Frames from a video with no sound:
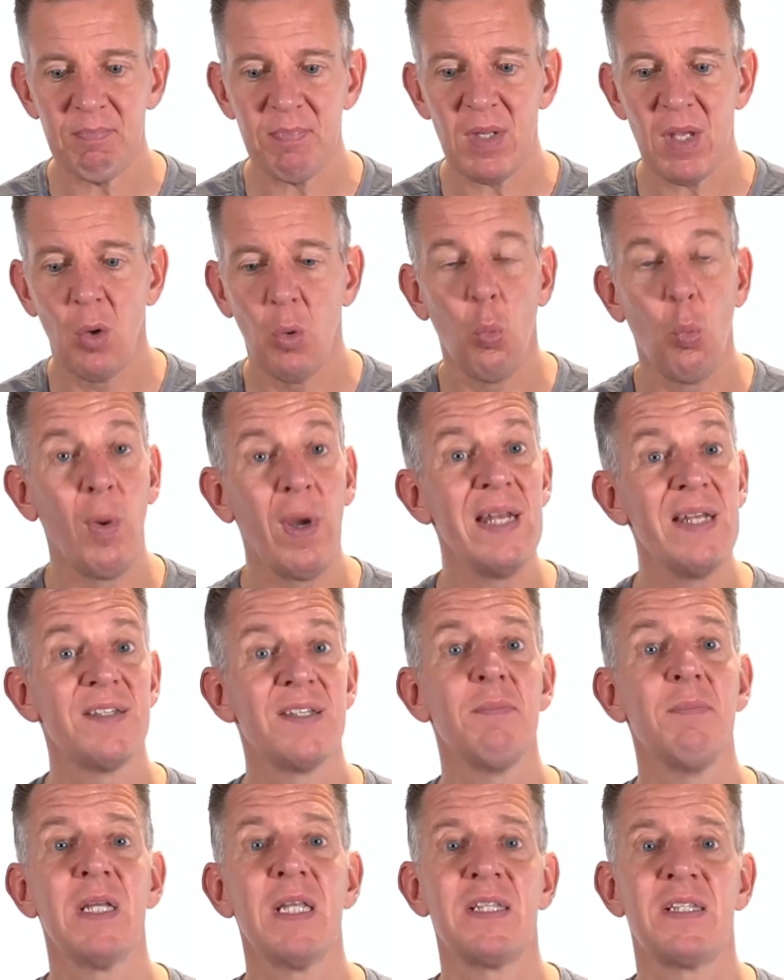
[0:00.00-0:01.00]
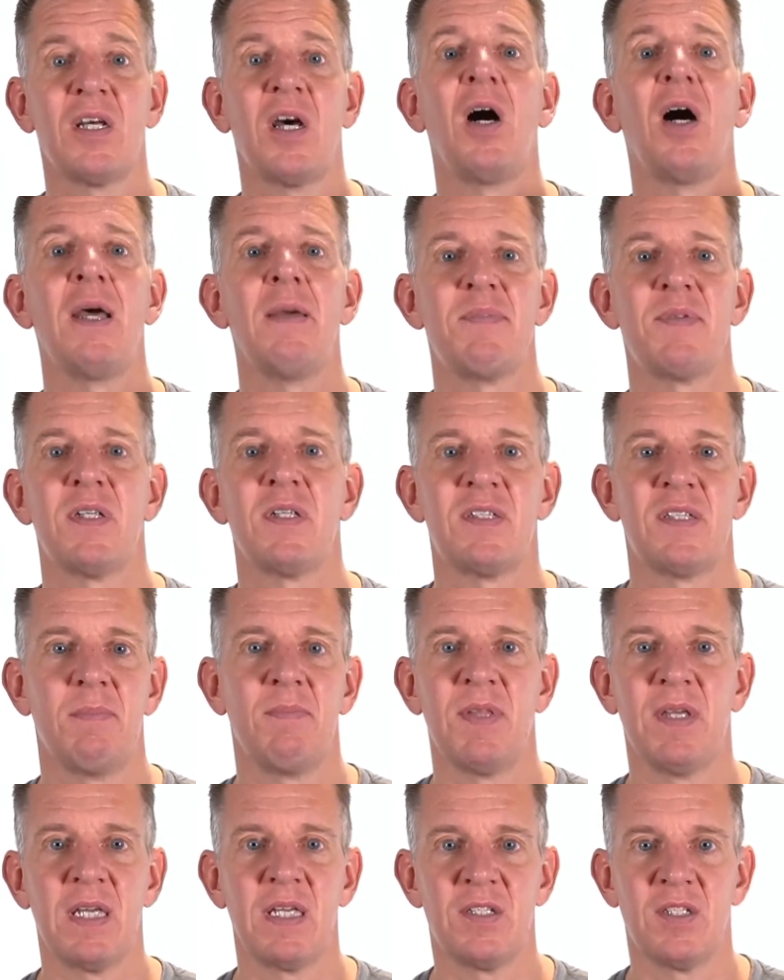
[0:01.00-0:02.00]
When somebody types
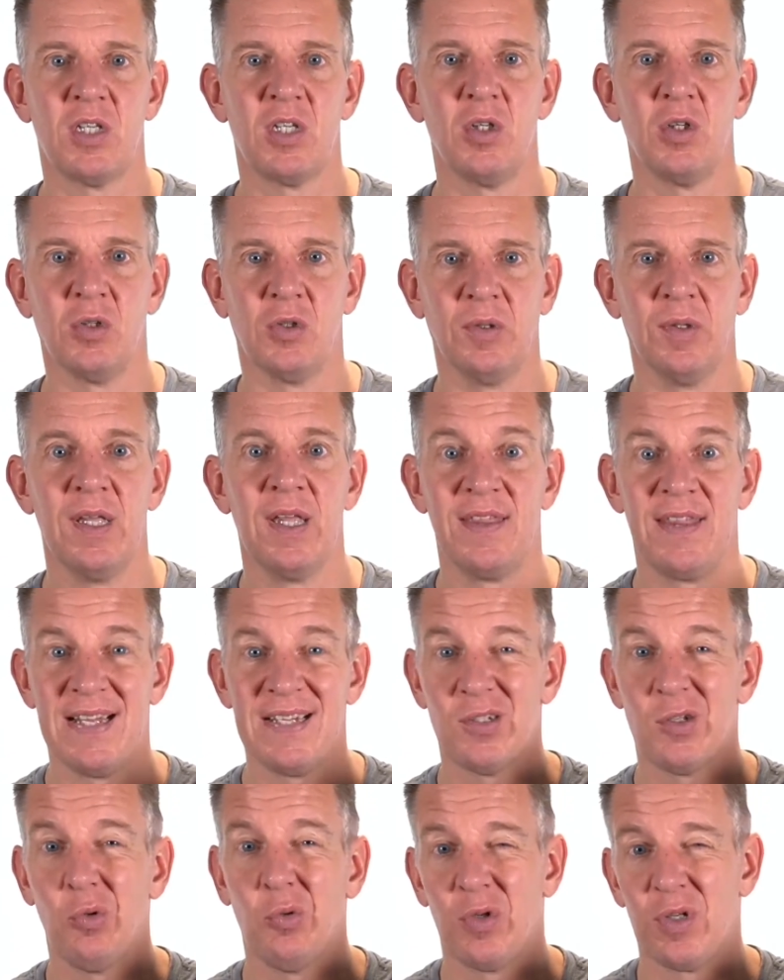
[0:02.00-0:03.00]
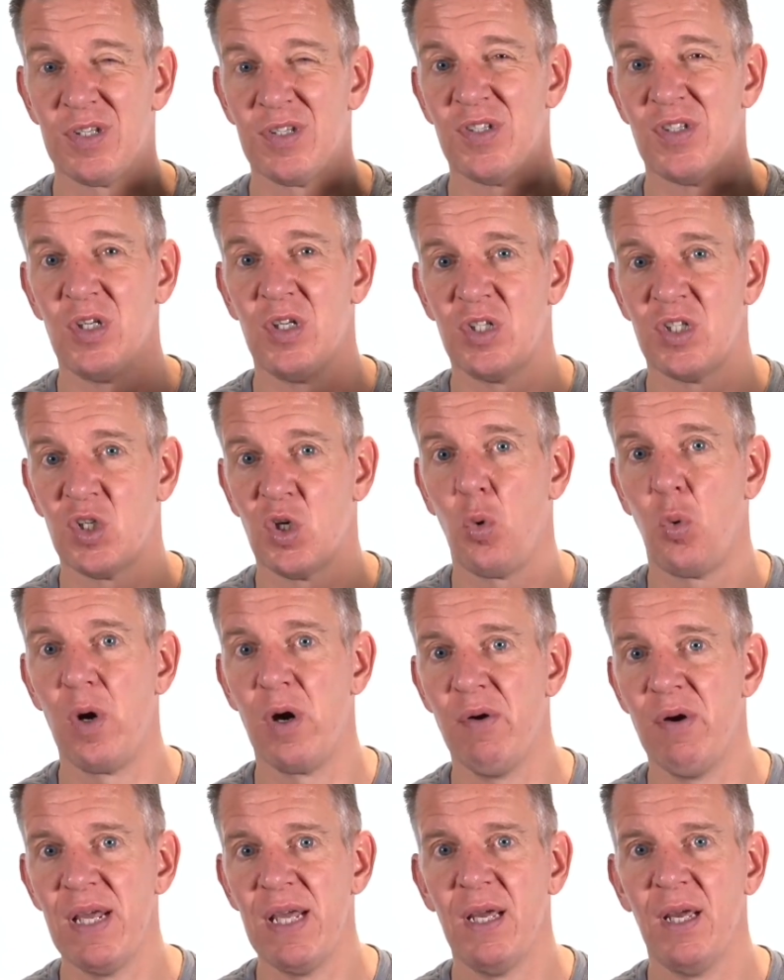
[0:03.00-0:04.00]
something into Google, that's called a search
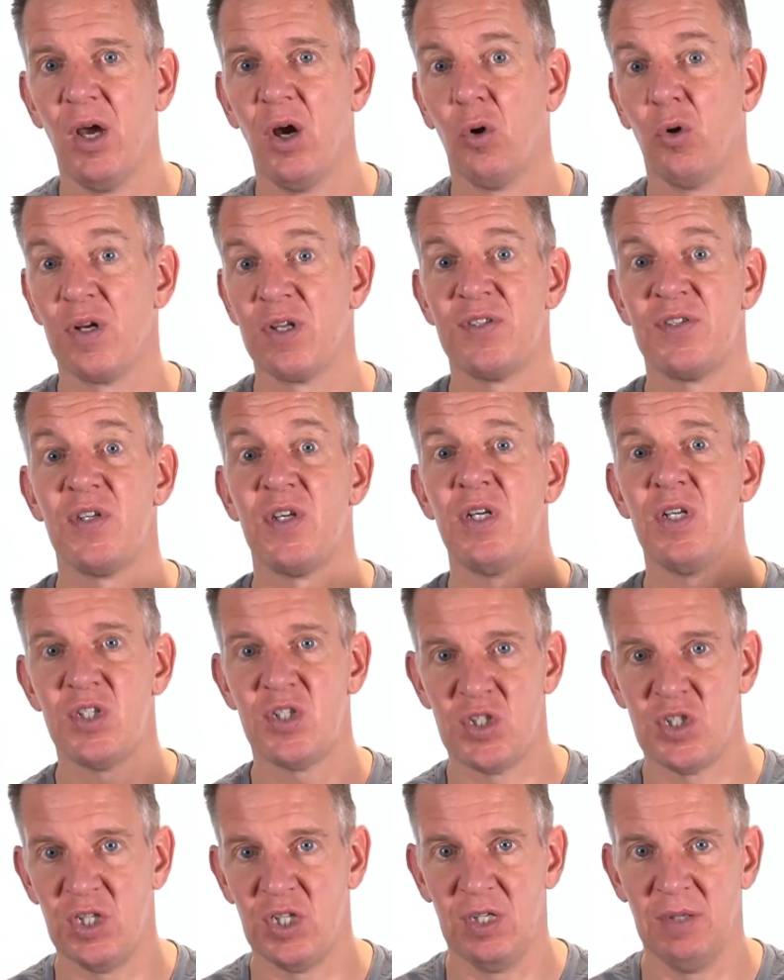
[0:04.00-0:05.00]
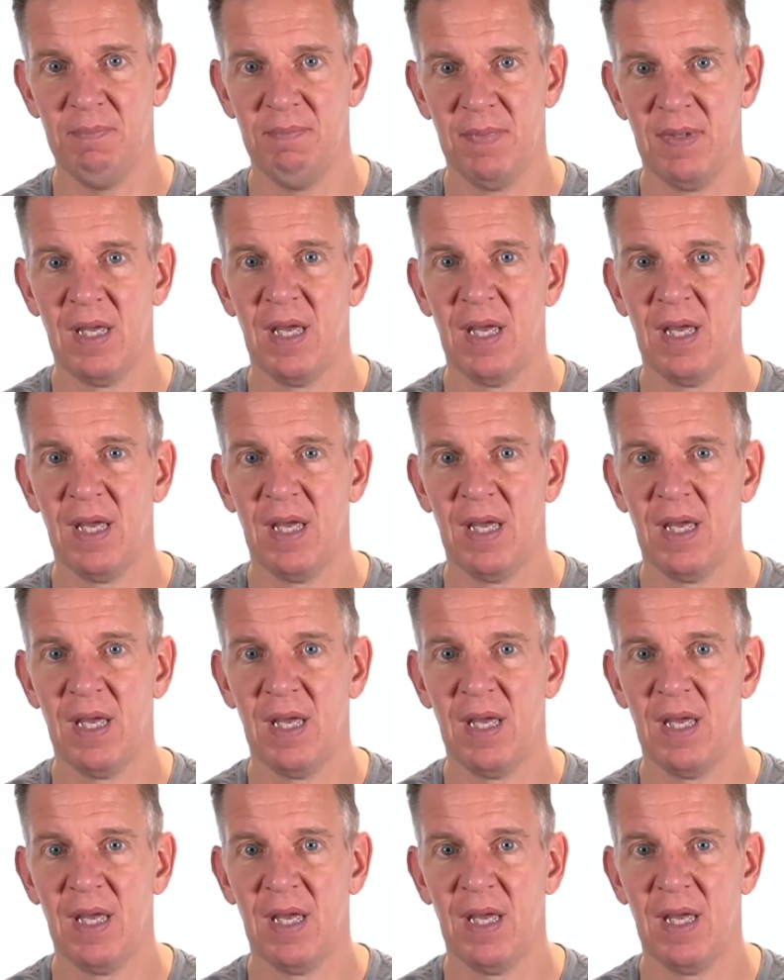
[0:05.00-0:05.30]
query or a search term.